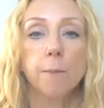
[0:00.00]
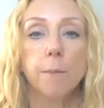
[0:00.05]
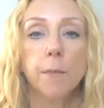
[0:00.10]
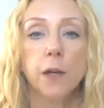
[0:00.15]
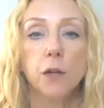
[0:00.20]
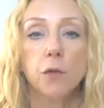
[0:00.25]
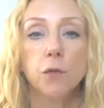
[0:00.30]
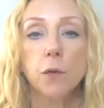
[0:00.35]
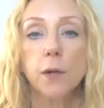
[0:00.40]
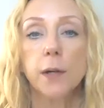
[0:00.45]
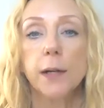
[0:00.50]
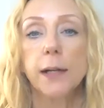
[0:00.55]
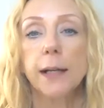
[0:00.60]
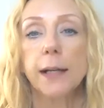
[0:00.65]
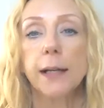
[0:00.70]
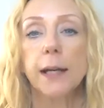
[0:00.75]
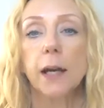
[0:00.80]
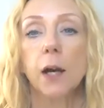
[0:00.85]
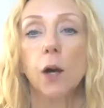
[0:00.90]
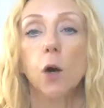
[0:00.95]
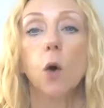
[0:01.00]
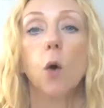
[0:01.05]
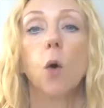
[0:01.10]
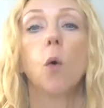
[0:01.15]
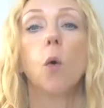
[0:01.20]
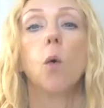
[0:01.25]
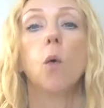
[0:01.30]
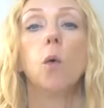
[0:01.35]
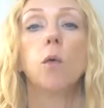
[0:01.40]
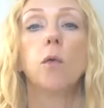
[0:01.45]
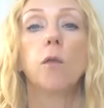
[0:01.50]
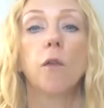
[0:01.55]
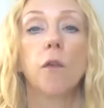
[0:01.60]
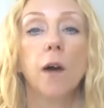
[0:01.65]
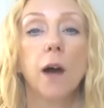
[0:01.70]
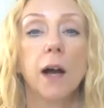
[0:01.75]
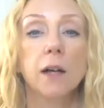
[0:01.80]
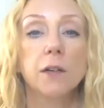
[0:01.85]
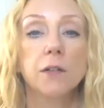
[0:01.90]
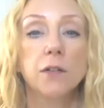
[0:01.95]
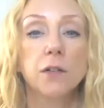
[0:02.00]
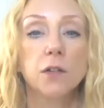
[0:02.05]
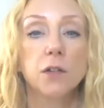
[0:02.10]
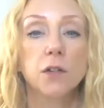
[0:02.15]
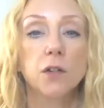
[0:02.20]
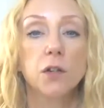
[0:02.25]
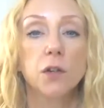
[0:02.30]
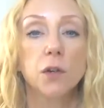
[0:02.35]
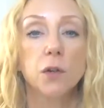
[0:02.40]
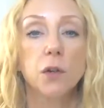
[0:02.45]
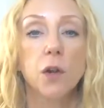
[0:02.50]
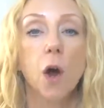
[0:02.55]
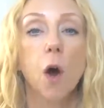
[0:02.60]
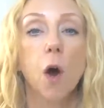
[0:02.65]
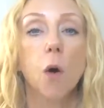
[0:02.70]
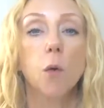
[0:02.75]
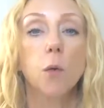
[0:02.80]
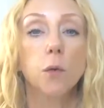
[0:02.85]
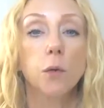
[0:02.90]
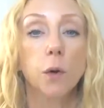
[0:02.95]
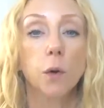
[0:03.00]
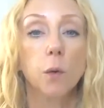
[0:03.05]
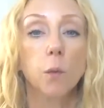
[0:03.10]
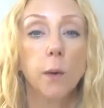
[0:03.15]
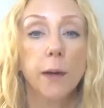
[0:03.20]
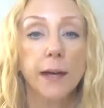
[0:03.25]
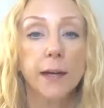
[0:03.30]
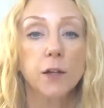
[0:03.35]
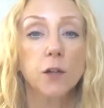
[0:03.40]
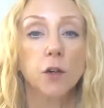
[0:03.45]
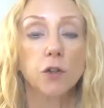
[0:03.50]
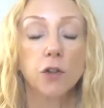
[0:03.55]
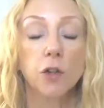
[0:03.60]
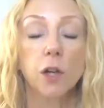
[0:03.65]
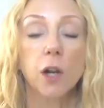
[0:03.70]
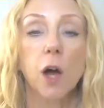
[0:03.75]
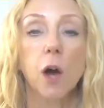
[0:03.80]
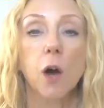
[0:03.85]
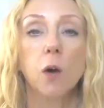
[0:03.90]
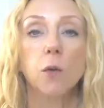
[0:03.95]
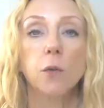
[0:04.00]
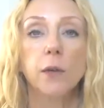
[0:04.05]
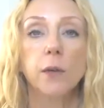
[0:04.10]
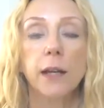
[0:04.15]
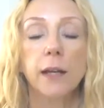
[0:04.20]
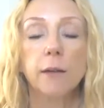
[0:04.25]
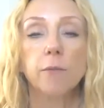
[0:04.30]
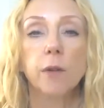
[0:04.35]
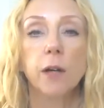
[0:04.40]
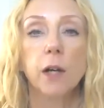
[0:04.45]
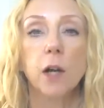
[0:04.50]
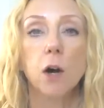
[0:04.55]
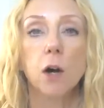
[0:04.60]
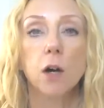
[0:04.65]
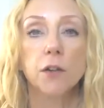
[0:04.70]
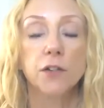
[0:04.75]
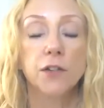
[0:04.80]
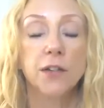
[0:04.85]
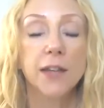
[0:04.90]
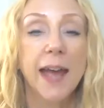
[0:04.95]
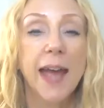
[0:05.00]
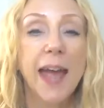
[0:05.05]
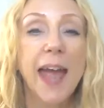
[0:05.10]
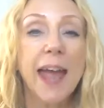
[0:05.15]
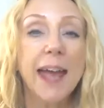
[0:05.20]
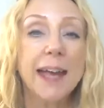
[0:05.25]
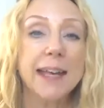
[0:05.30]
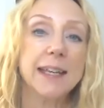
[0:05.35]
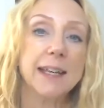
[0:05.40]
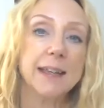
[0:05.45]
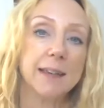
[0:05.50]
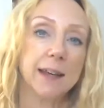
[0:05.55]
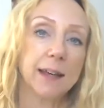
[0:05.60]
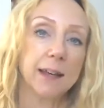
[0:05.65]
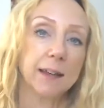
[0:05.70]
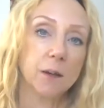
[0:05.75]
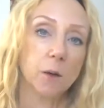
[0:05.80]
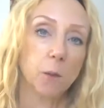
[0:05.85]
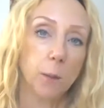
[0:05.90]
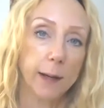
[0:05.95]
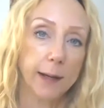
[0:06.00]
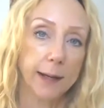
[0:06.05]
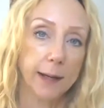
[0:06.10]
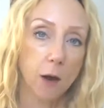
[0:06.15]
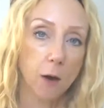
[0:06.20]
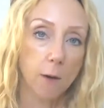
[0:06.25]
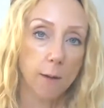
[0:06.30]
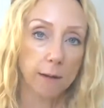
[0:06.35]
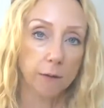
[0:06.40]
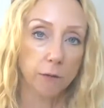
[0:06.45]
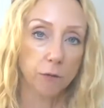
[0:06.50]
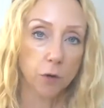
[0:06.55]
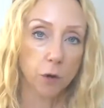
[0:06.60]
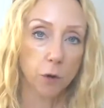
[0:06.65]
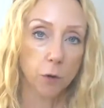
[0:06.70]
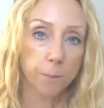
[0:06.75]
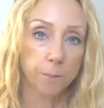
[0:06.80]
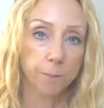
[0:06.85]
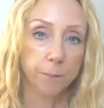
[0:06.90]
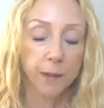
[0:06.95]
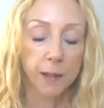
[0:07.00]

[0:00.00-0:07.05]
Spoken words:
is really a call for us to know that we are not alone in regards to anything that we're going through.